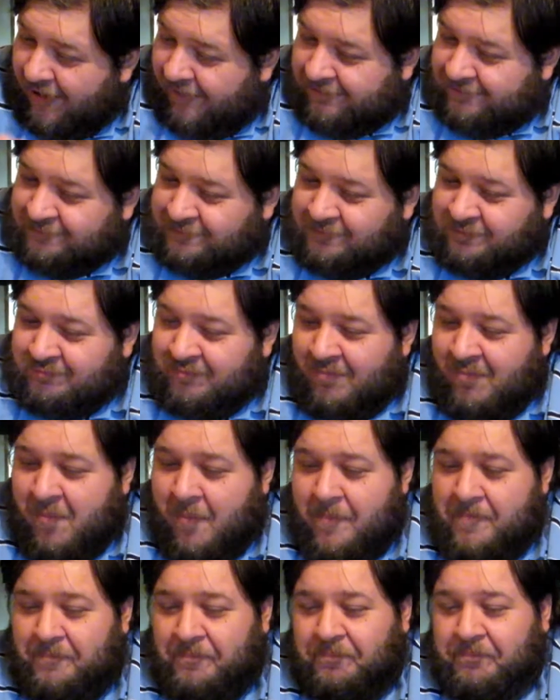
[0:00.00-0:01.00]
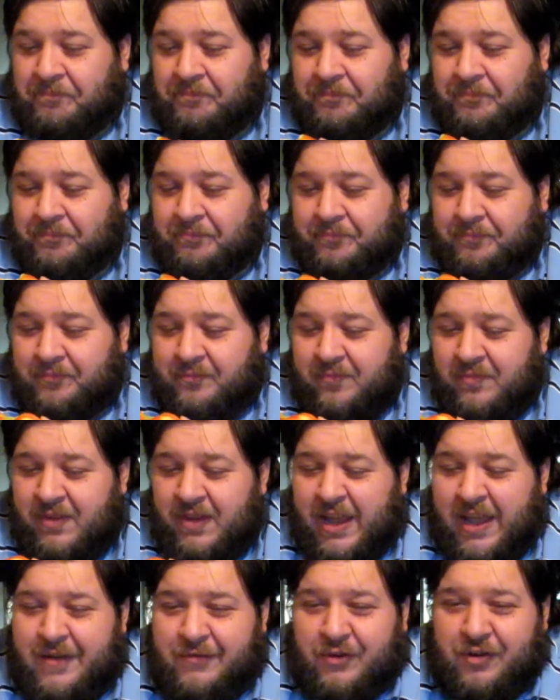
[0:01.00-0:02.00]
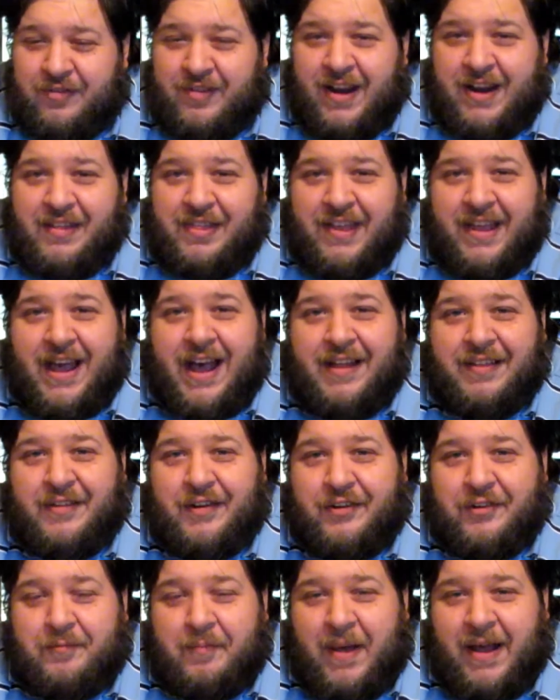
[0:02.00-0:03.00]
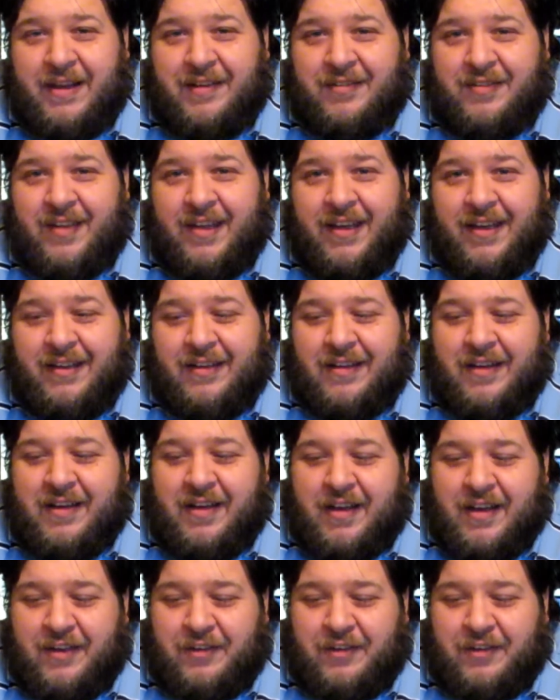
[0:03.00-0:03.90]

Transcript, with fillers: if there's anything out there spicy,